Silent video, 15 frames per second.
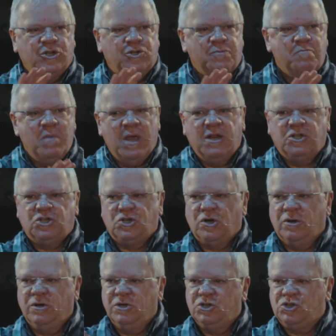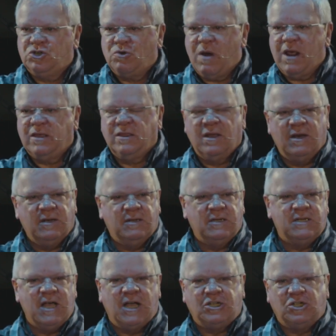to minister and to strengthen and to
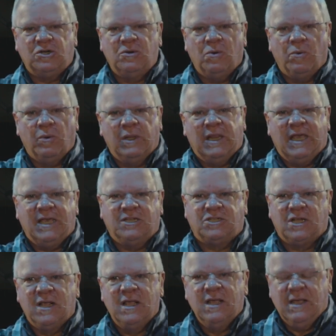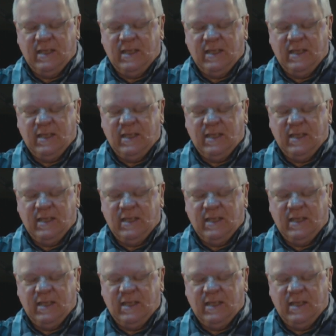touch and to release